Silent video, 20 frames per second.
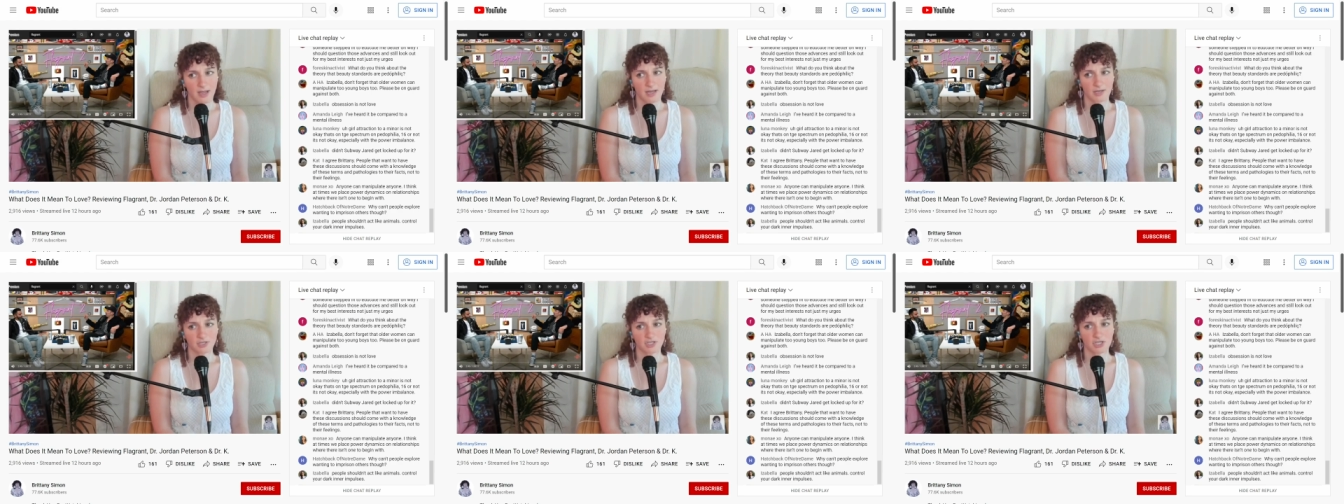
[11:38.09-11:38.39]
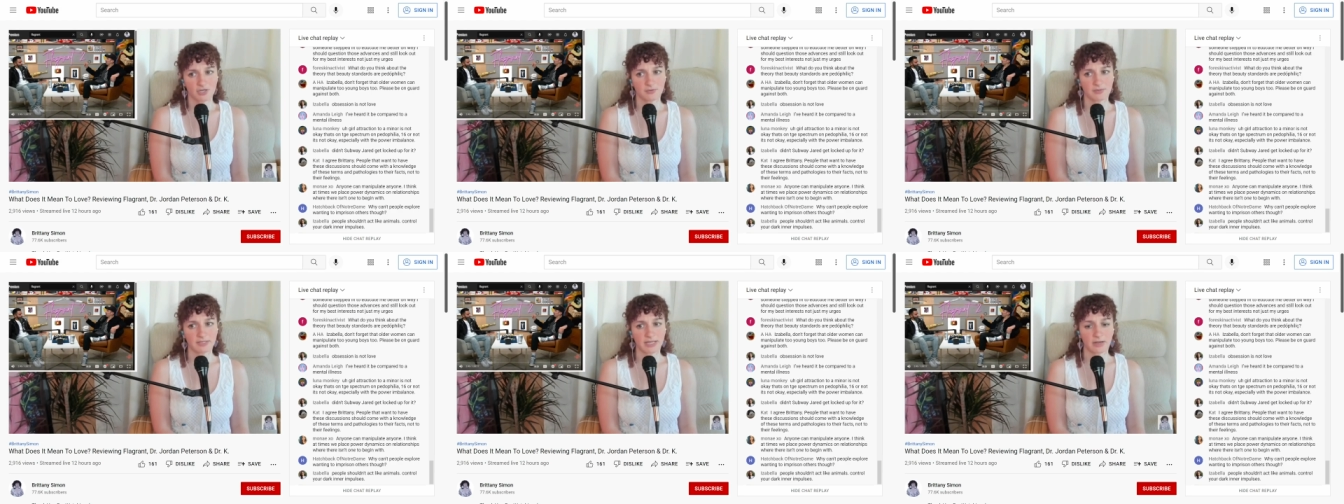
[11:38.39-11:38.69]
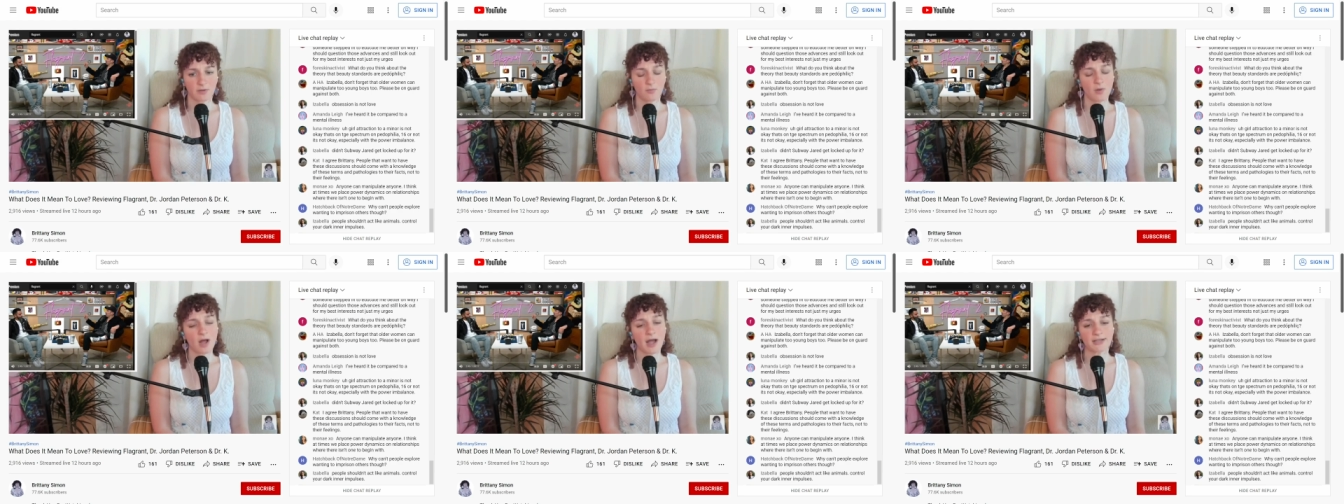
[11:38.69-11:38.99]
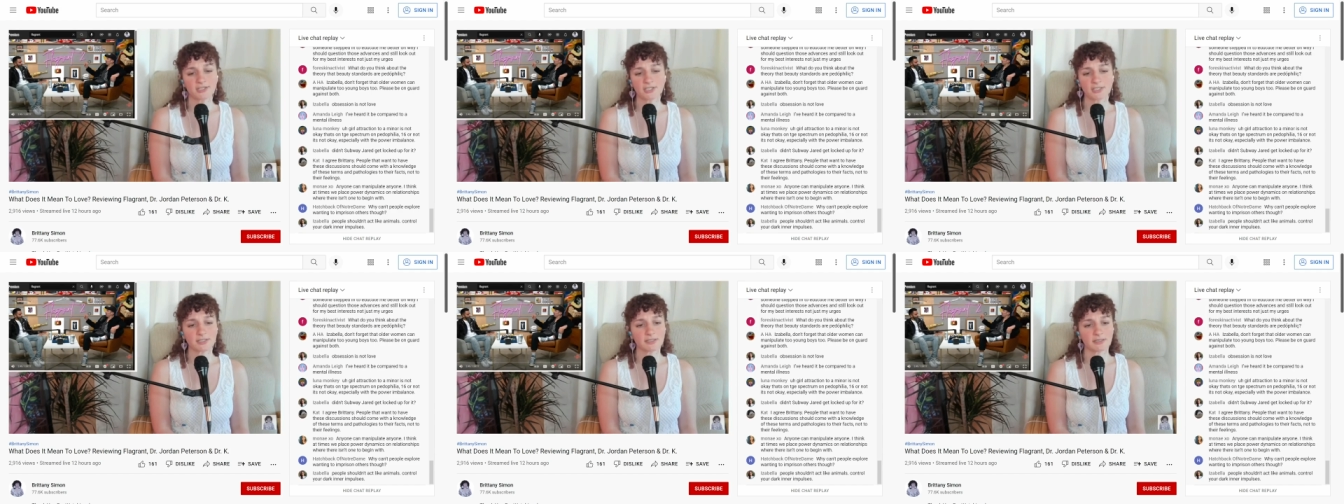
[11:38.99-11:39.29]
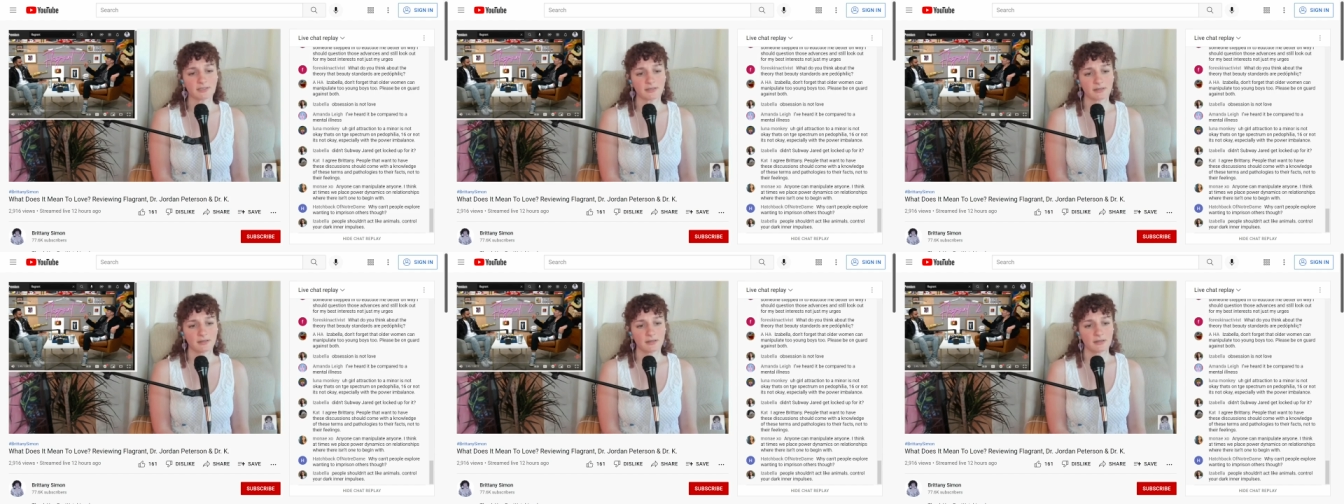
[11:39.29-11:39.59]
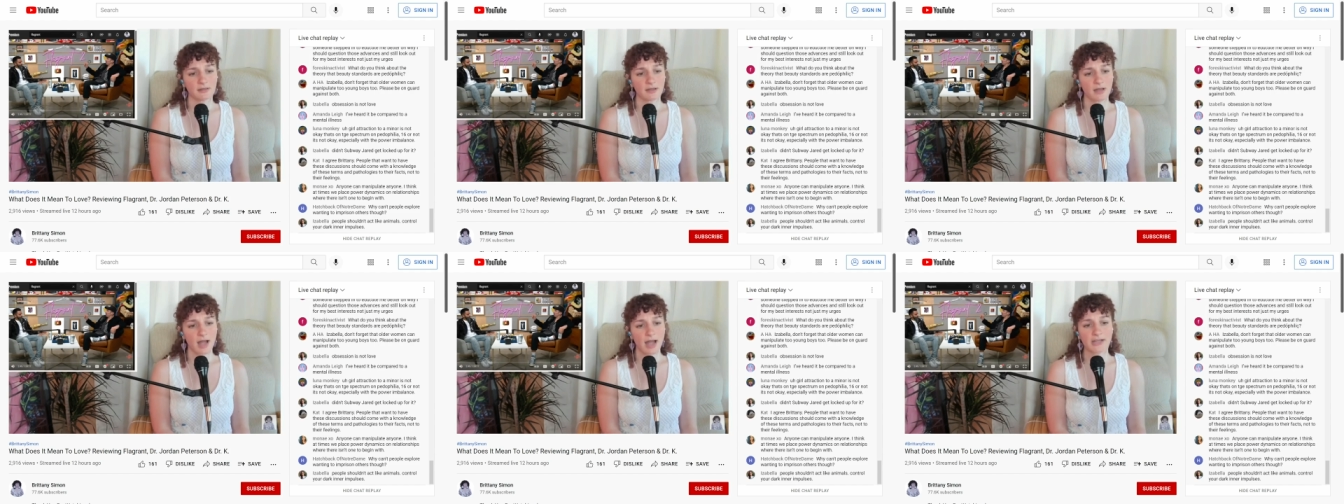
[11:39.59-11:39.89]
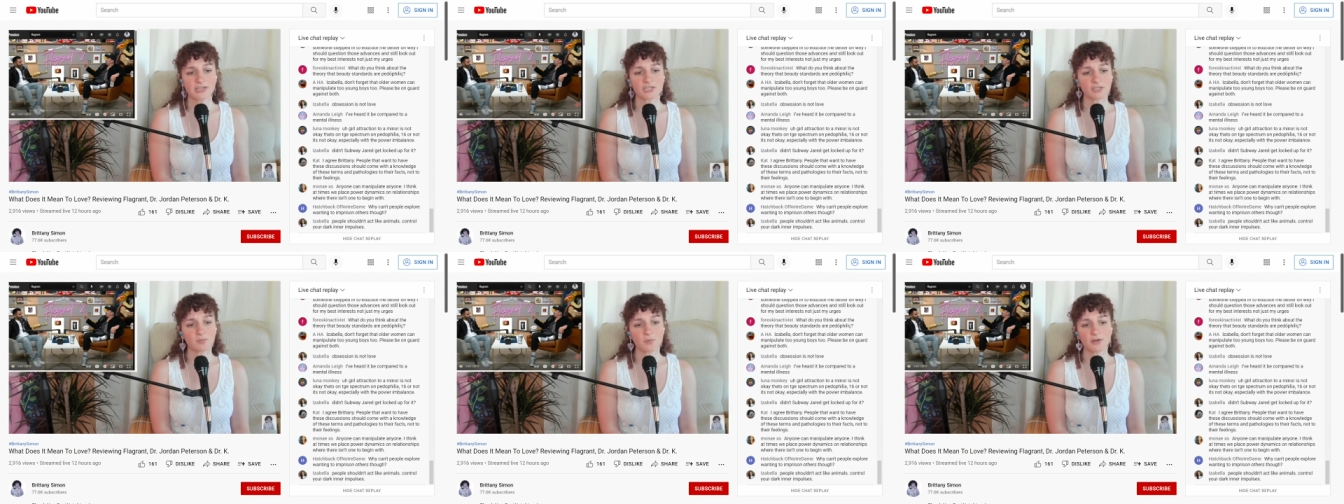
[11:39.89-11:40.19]
And she was like, well, I just,
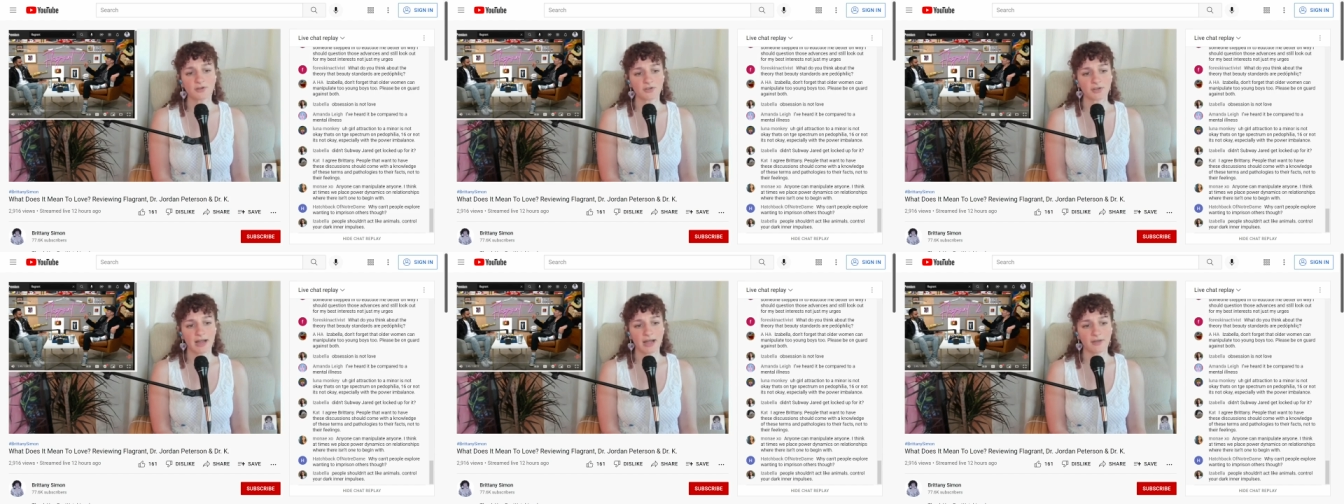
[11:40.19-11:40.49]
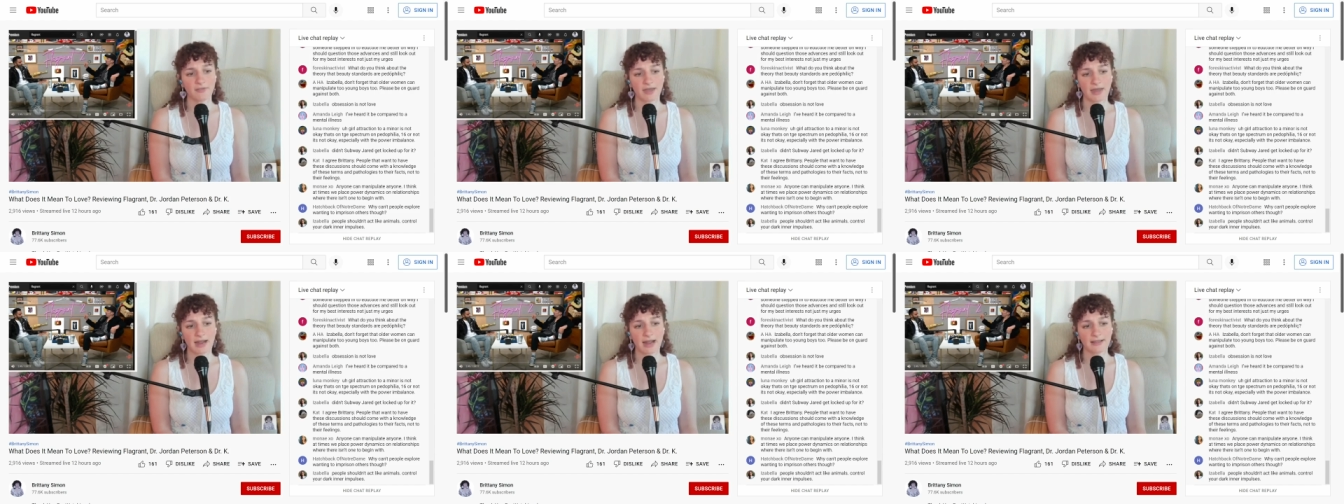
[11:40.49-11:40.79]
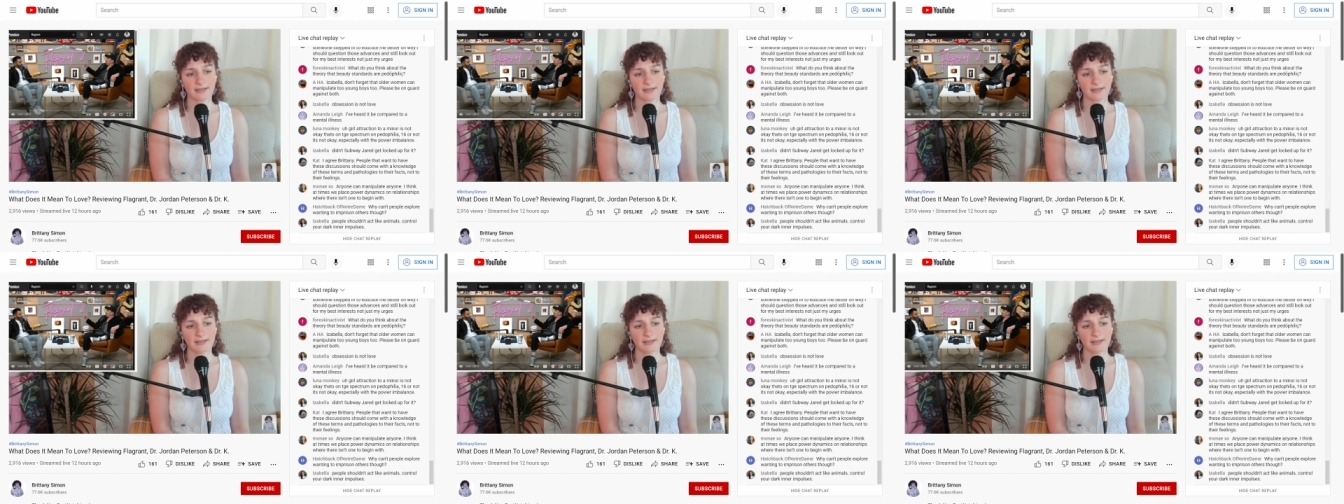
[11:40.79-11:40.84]
I just wonder how that,